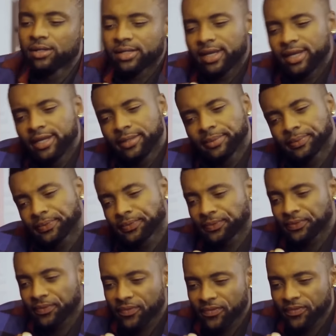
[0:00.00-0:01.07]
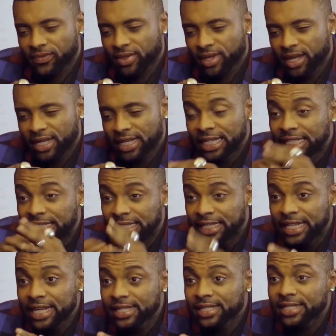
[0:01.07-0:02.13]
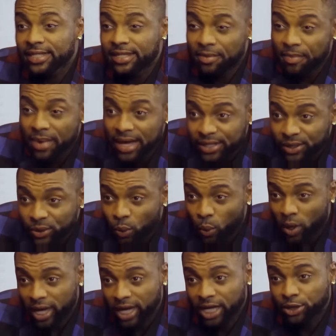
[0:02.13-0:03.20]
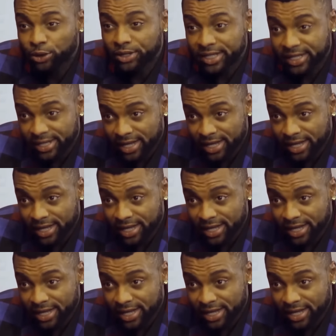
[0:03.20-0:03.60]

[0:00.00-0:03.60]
You see, this is the best way you